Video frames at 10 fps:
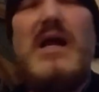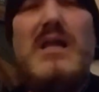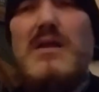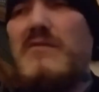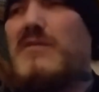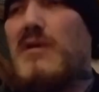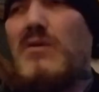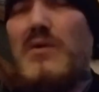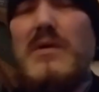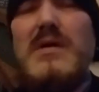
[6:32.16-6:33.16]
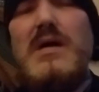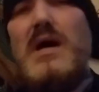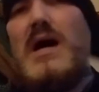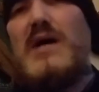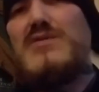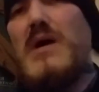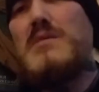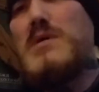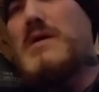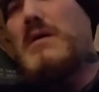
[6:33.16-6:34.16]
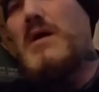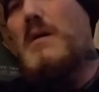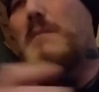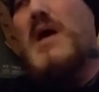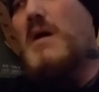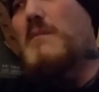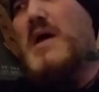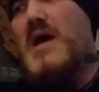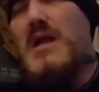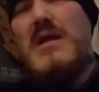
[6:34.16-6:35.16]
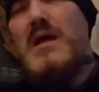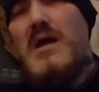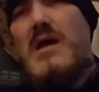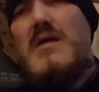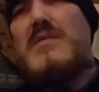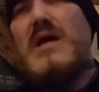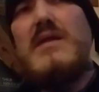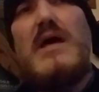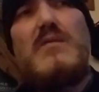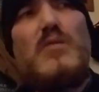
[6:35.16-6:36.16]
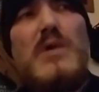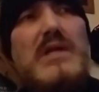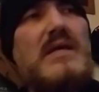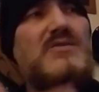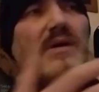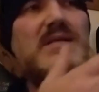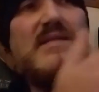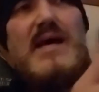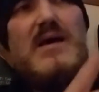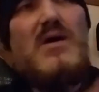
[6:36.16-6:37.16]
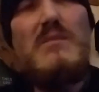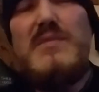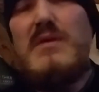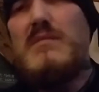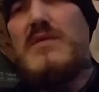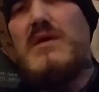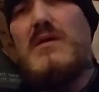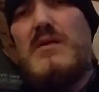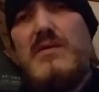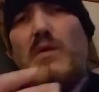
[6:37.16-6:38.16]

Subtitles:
I love the Lord. I try to be a man that really tries to help the